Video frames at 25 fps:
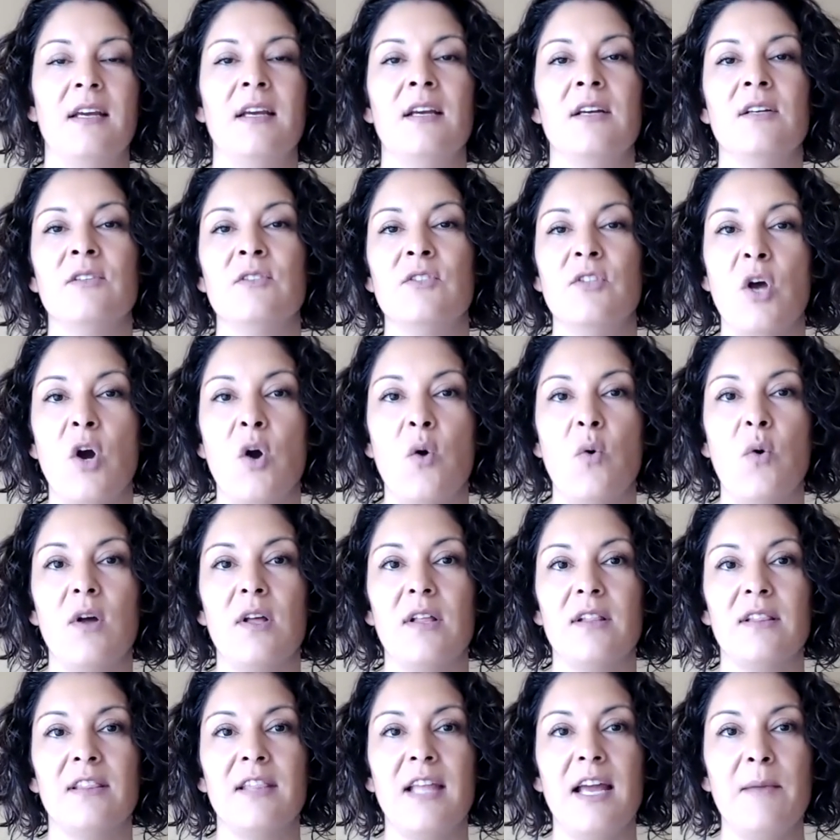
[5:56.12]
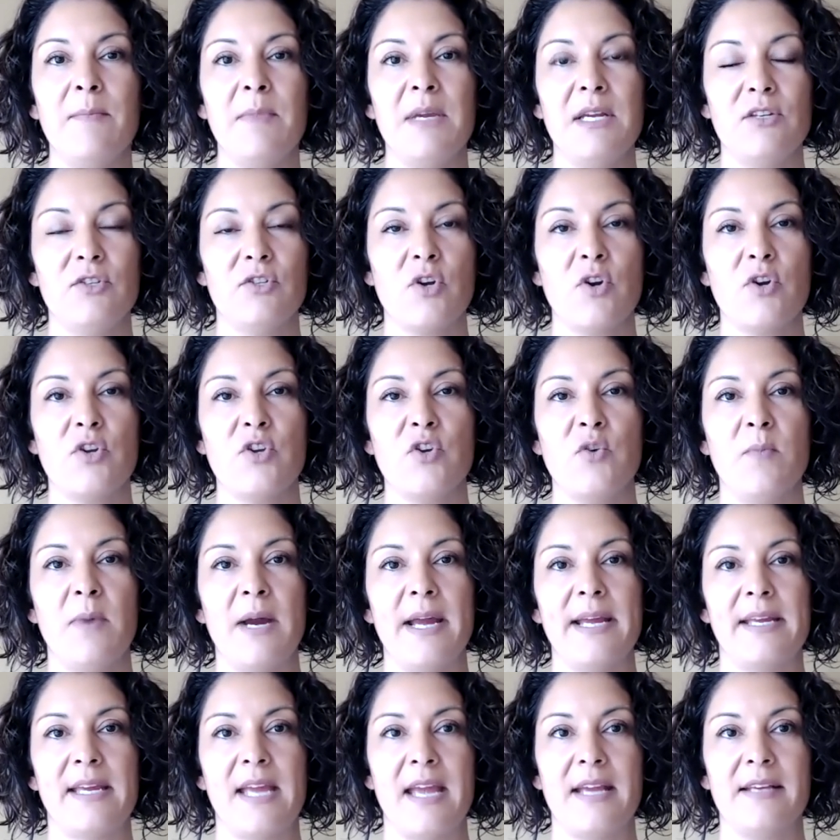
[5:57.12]
So let me show you
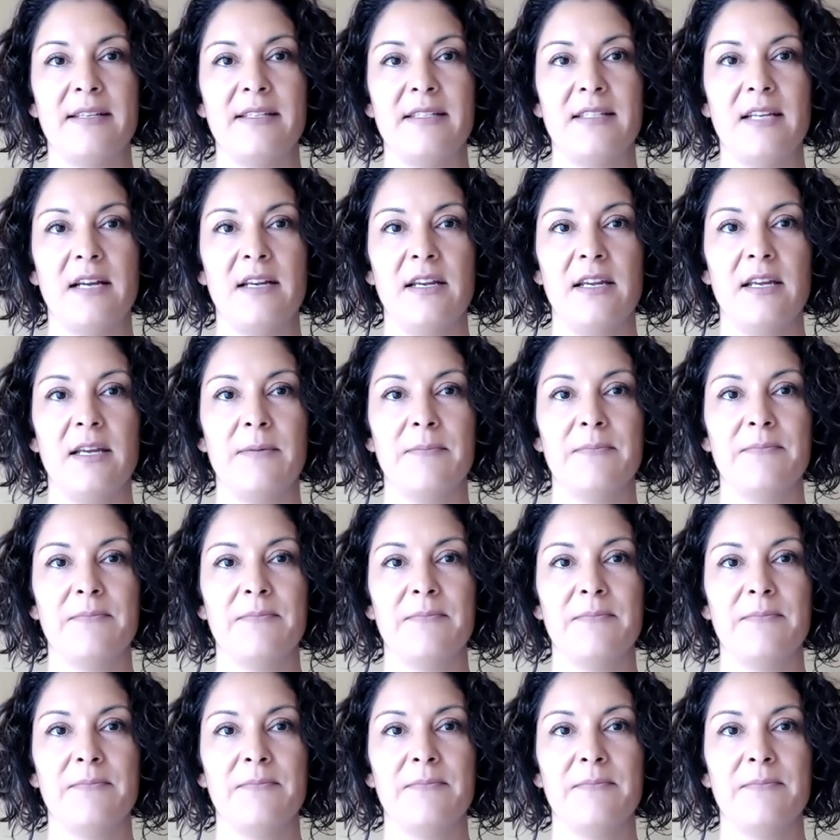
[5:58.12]
my case study.